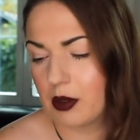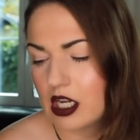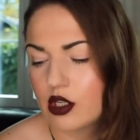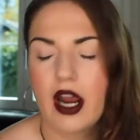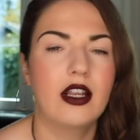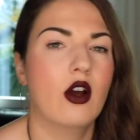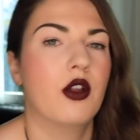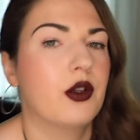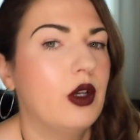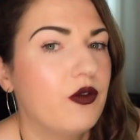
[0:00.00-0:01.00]
I'm gonna try to
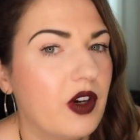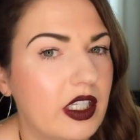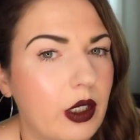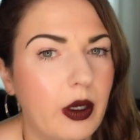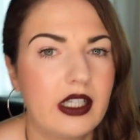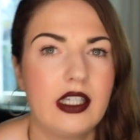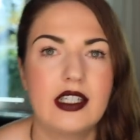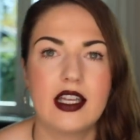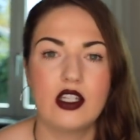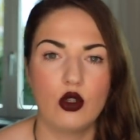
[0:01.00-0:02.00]
go through it fairly quickly
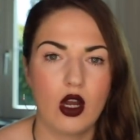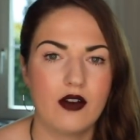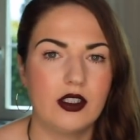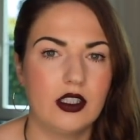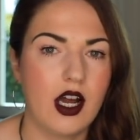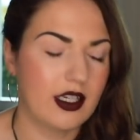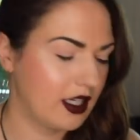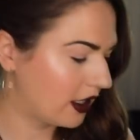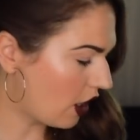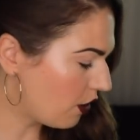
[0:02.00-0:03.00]
because I do have a
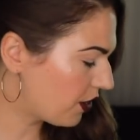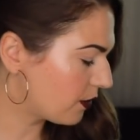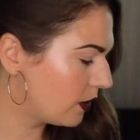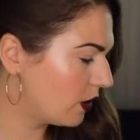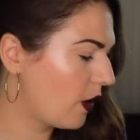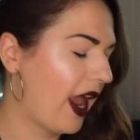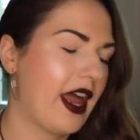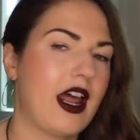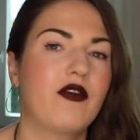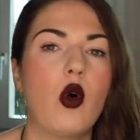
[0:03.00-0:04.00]
lot to go through,
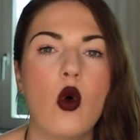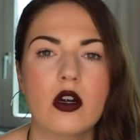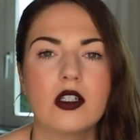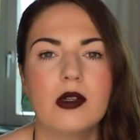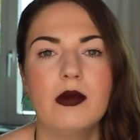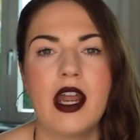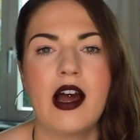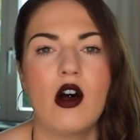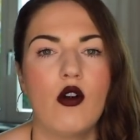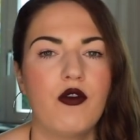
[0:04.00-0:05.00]
and I've ordered them
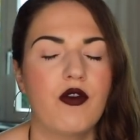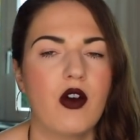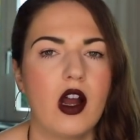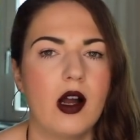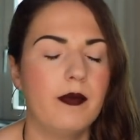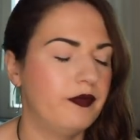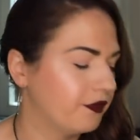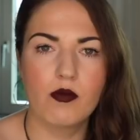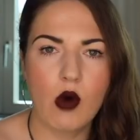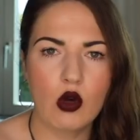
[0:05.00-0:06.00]
now
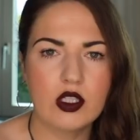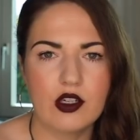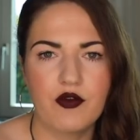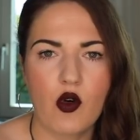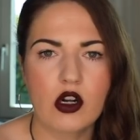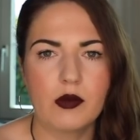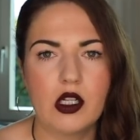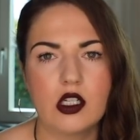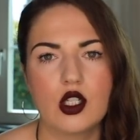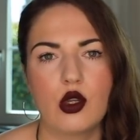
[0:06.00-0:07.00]
from most
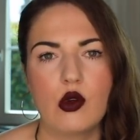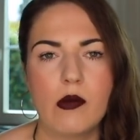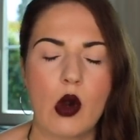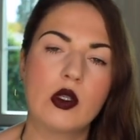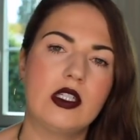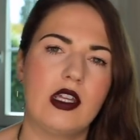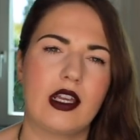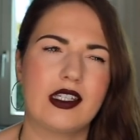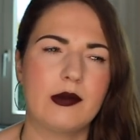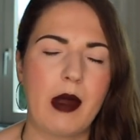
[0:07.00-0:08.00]
affordable to most
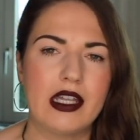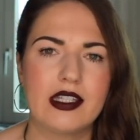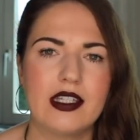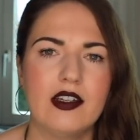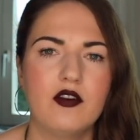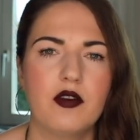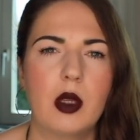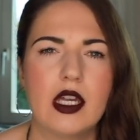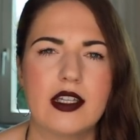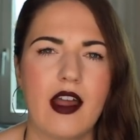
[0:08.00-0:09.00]
expensive
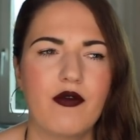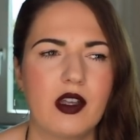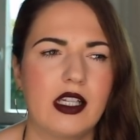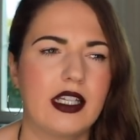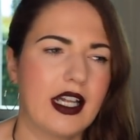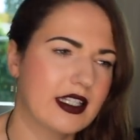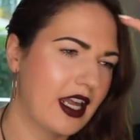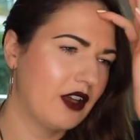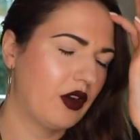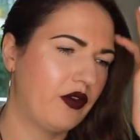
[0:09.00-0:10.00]
because I feel like that's
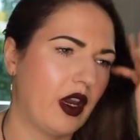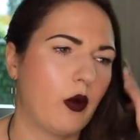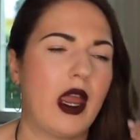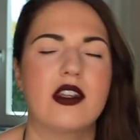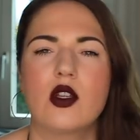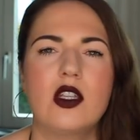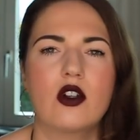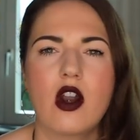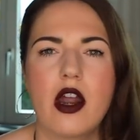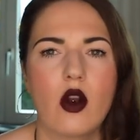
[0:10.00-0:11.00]
kind of a fair way. So
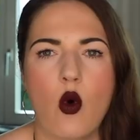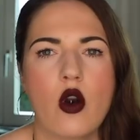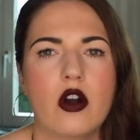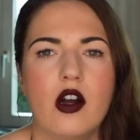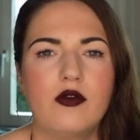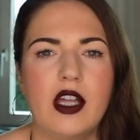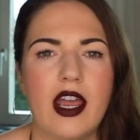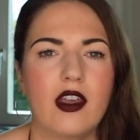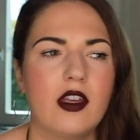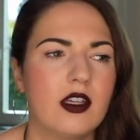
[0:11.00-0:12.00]
these are not in order of like,